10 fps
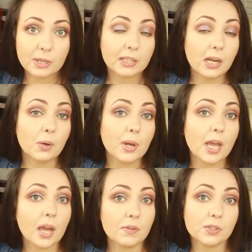but
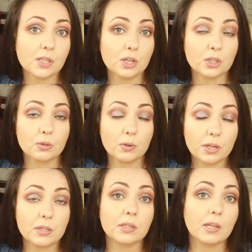anyway I have started
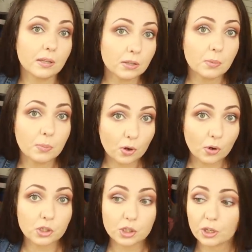already another
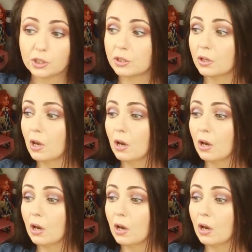project